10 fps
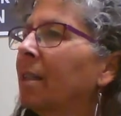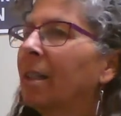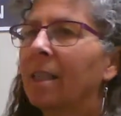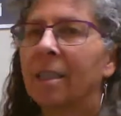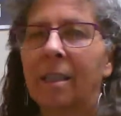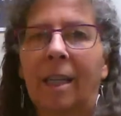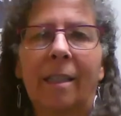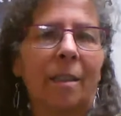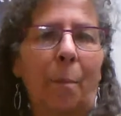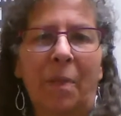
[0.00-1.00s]

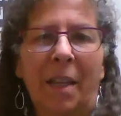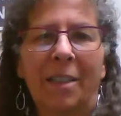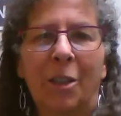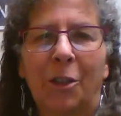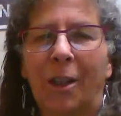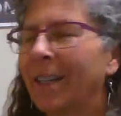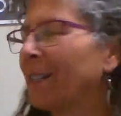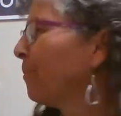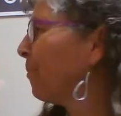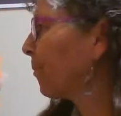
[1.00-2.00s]
guzzling something to drink.